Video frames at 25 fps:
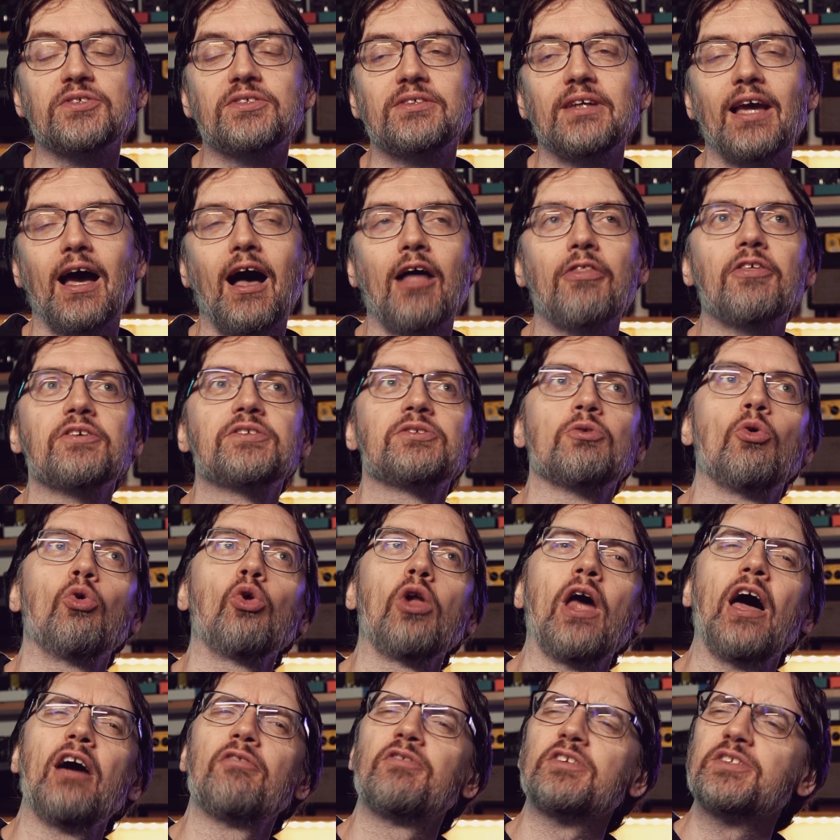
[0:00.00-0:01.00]
The others all
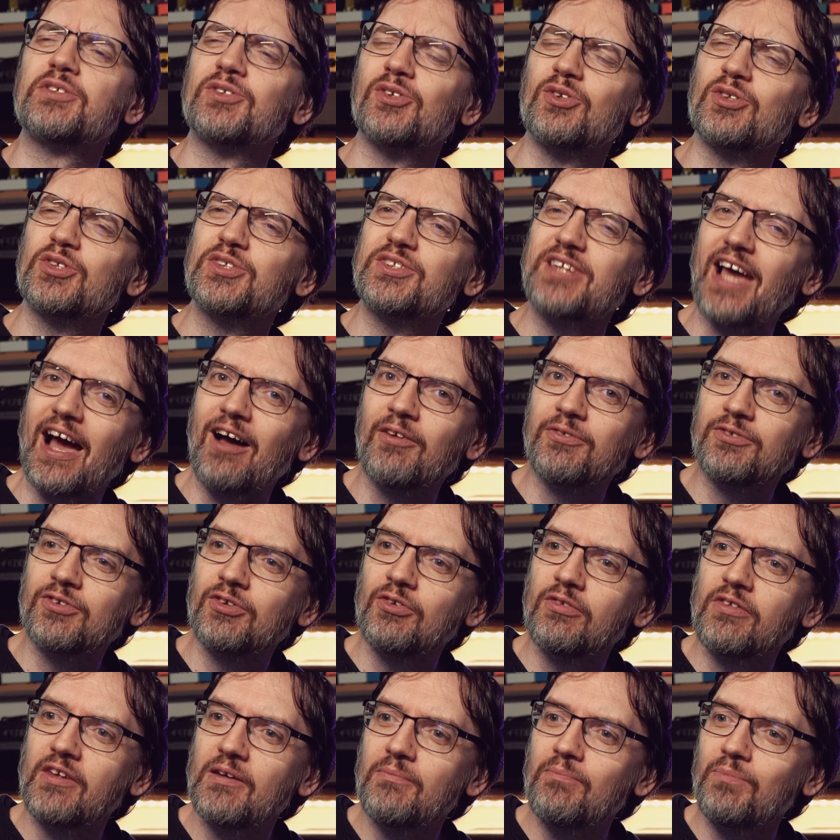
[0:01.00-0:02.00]
have a sort of sound
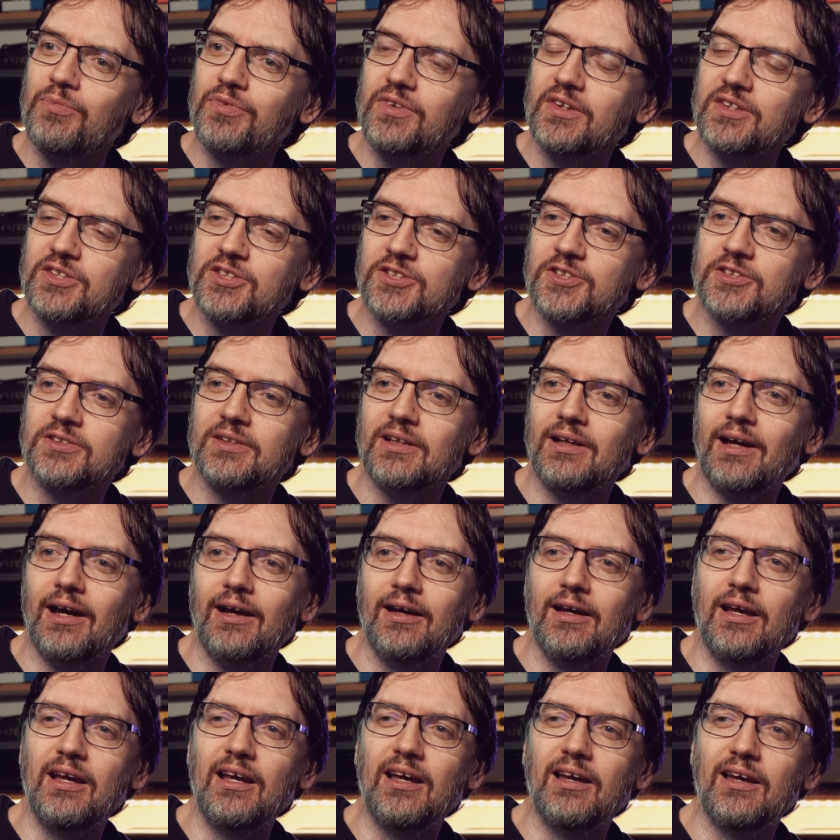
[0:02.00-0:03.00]
to them. This,
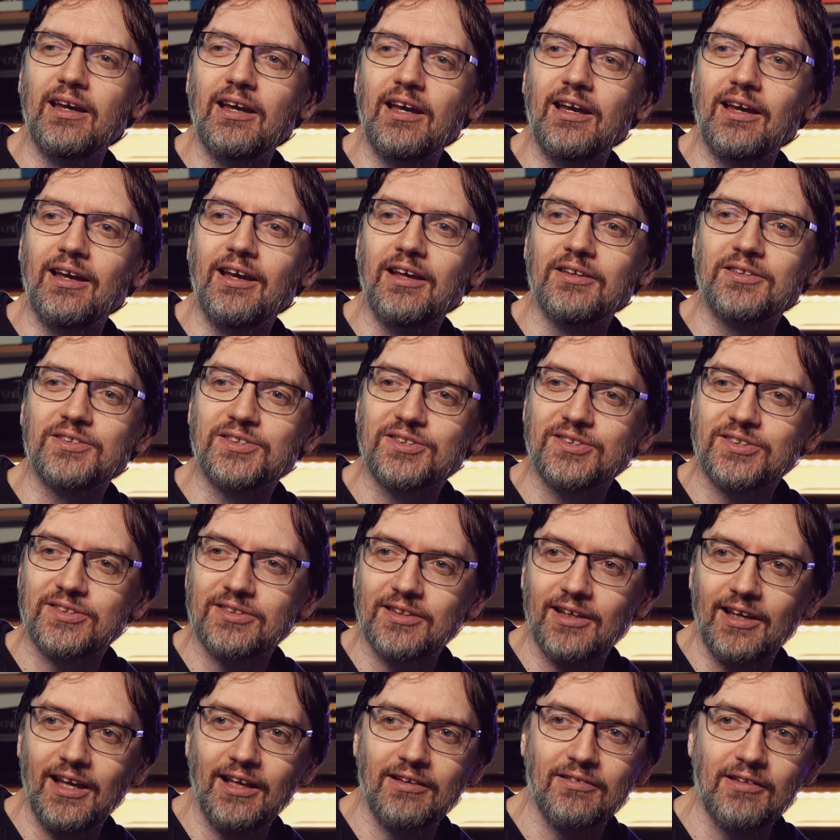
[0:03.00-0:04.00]
it
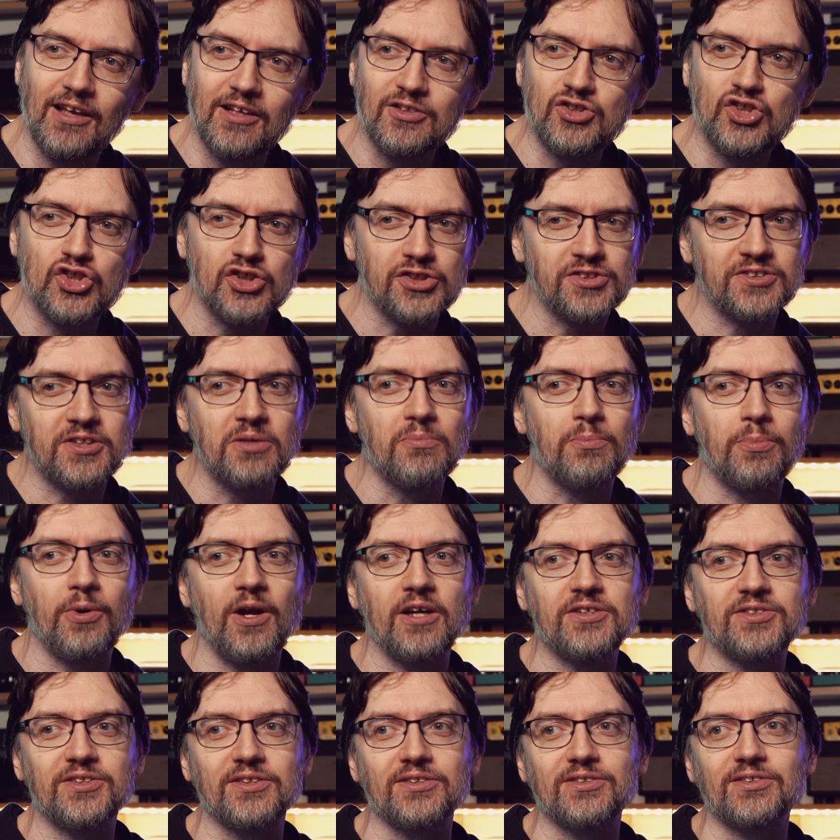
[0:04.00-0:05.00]
just
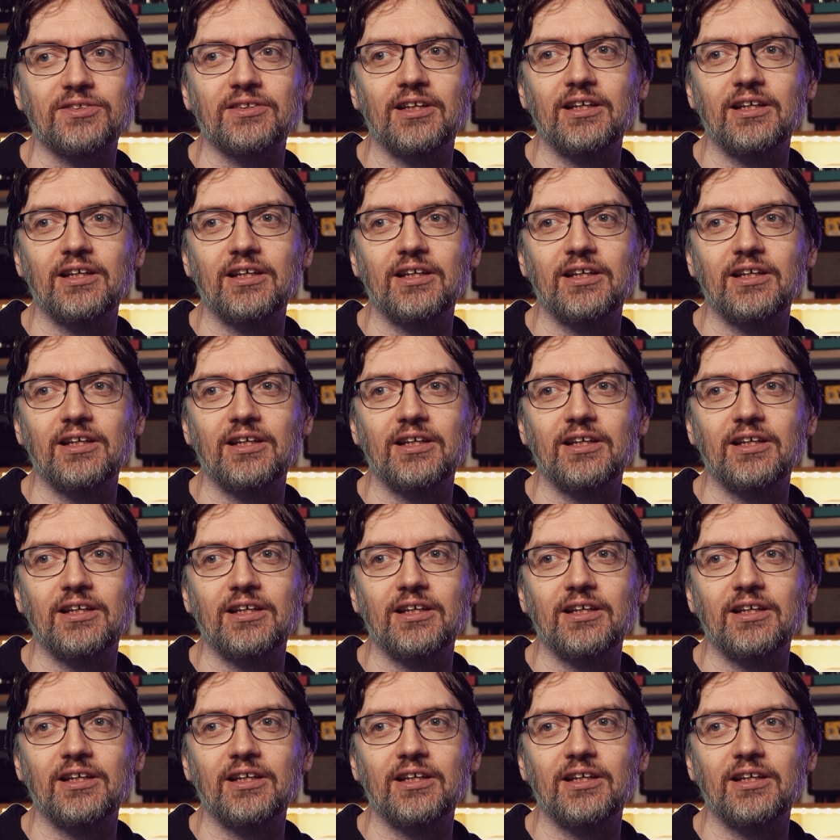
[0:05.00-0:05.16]
compresses.